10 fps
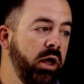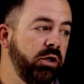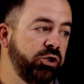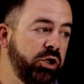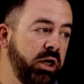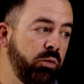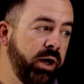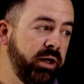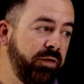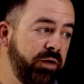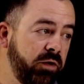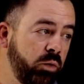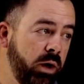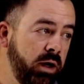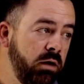should I write it this
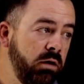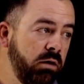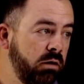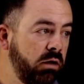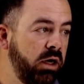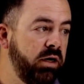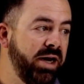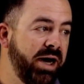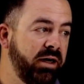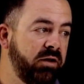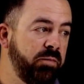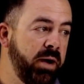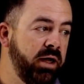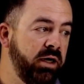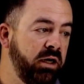way and not
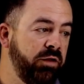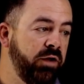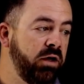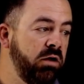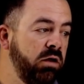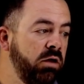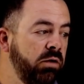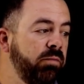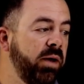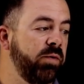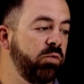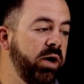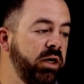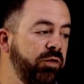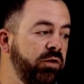expand anything? Maybe
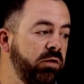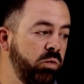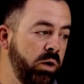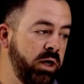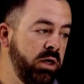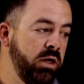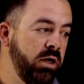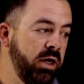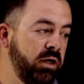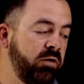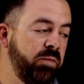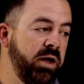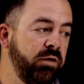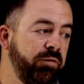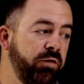write it this way and
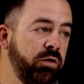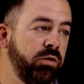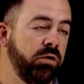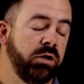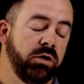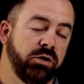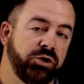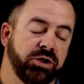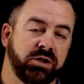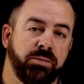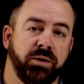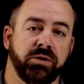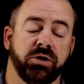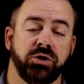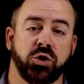expand it further. Just
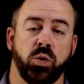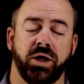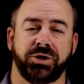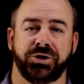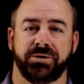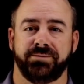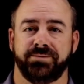depends on your question.